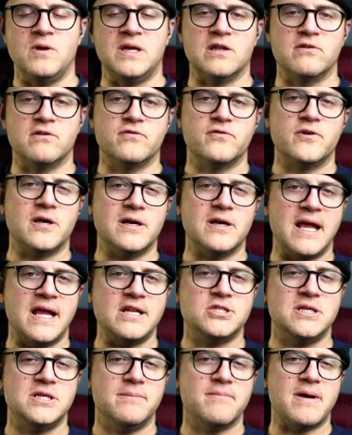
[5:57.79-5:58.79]
convert
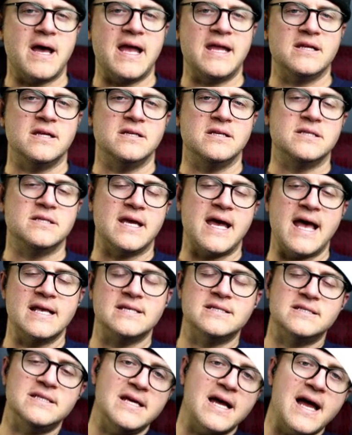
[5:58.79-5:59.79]
HDMI into
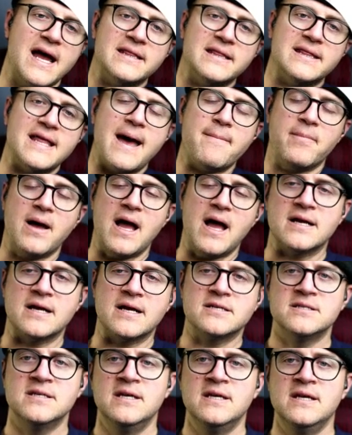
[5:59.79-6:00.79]
SDI at that
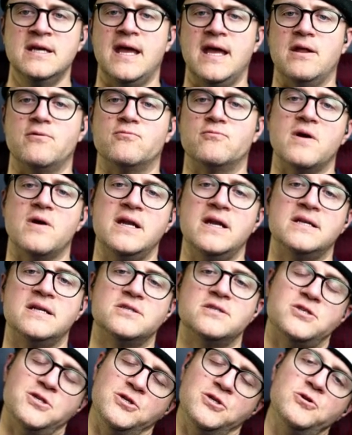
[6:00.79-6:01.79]
box and run
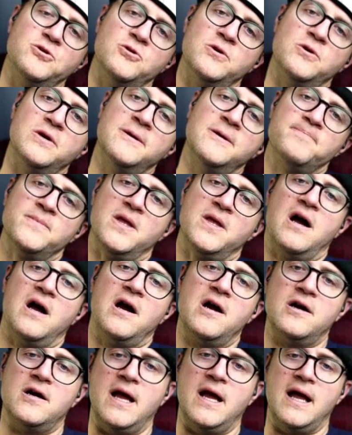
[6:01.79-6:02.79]
it to
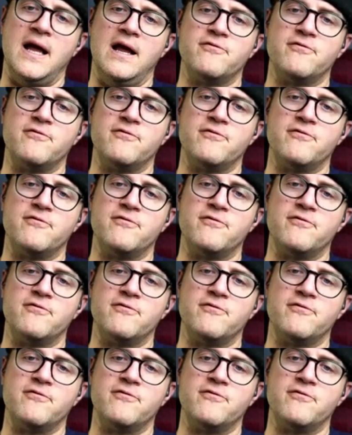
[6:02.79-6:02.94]
our